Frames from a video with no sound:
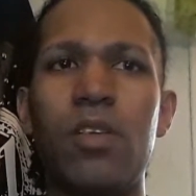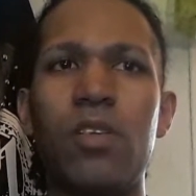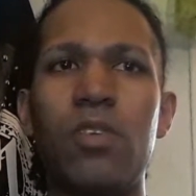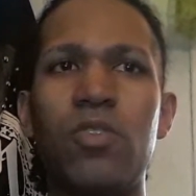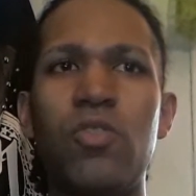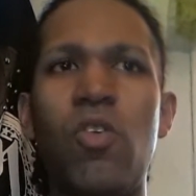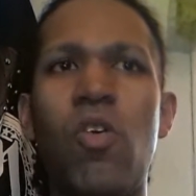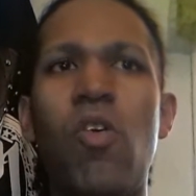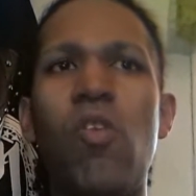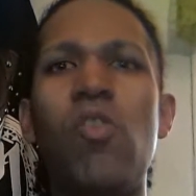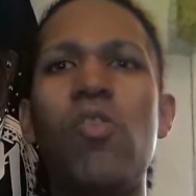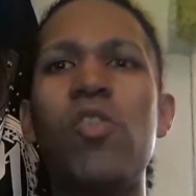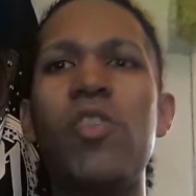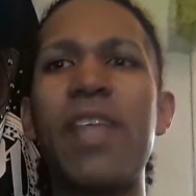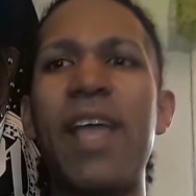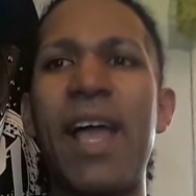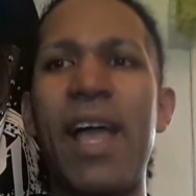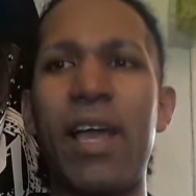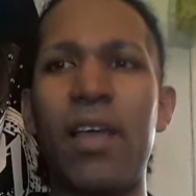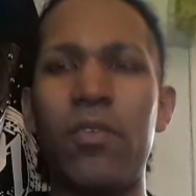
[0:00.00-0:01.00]
So all
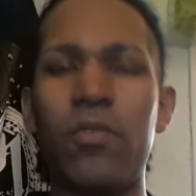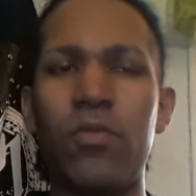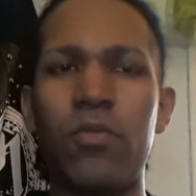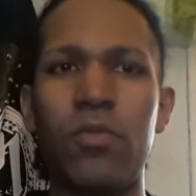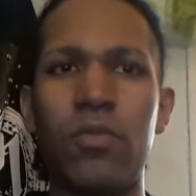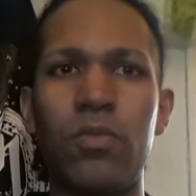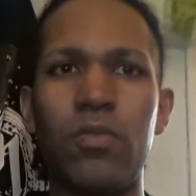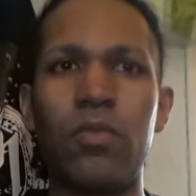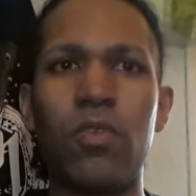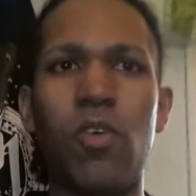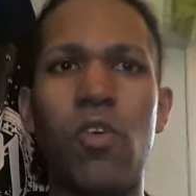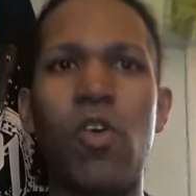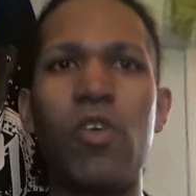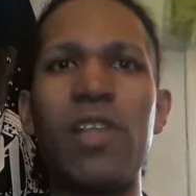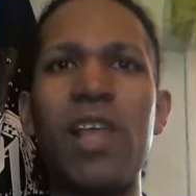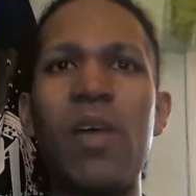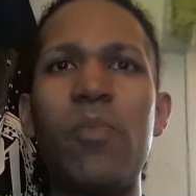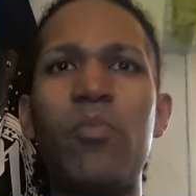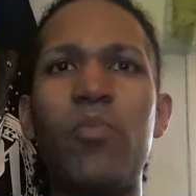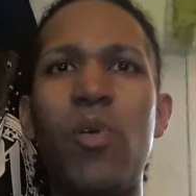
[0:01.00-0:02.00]
that,
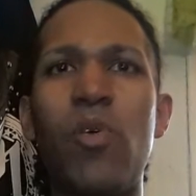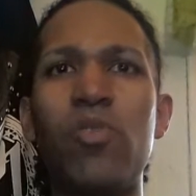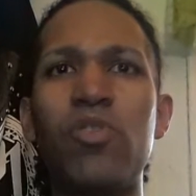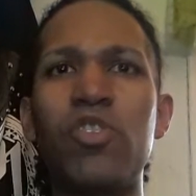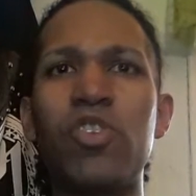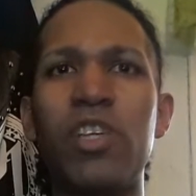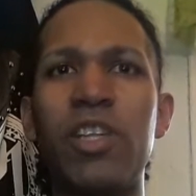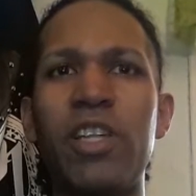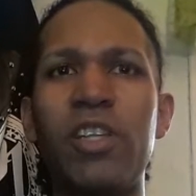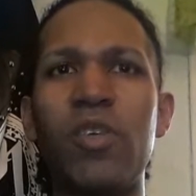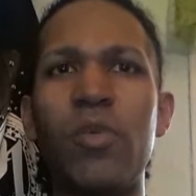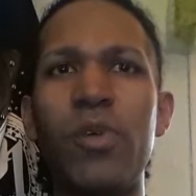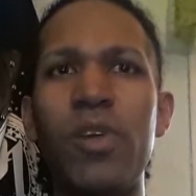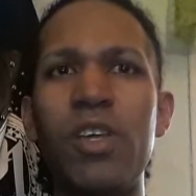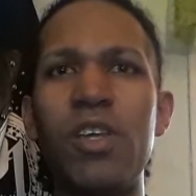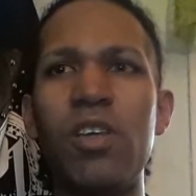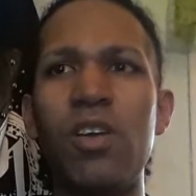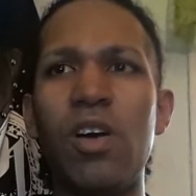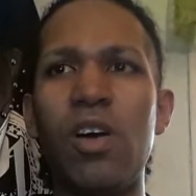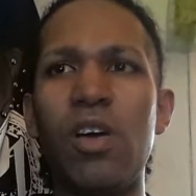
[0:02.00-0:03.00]
all that bullshit that
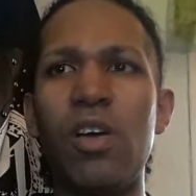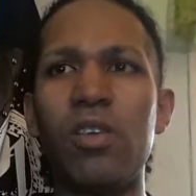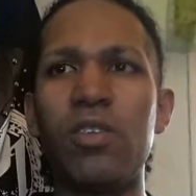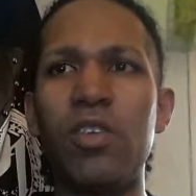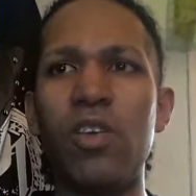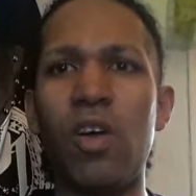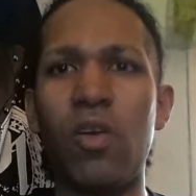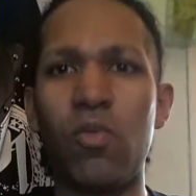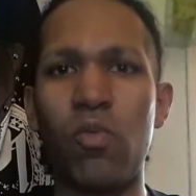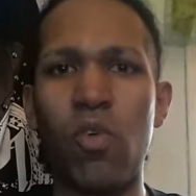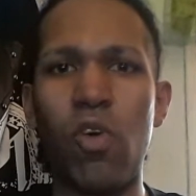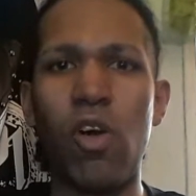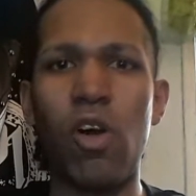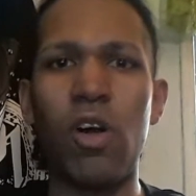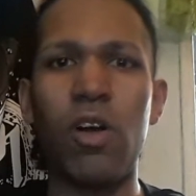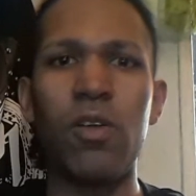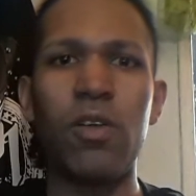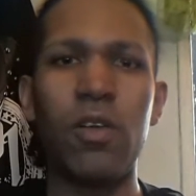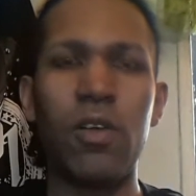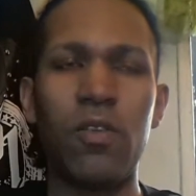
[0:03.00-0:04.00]
WWE uh, did on
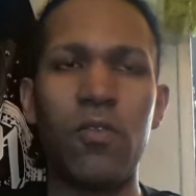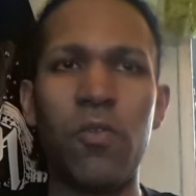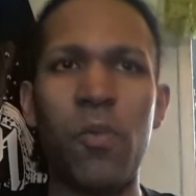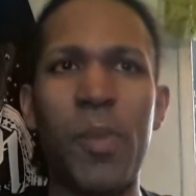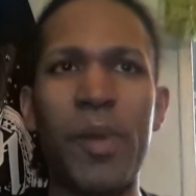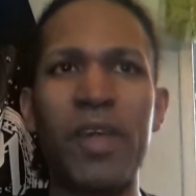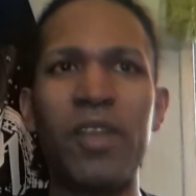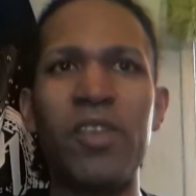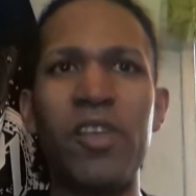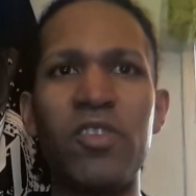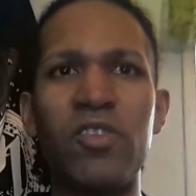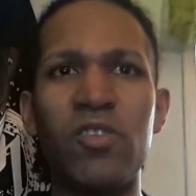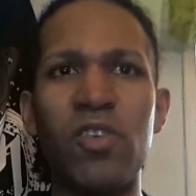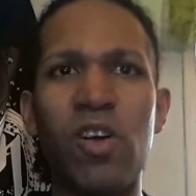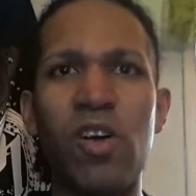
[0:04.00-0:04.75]
Raw for Becky Lynch,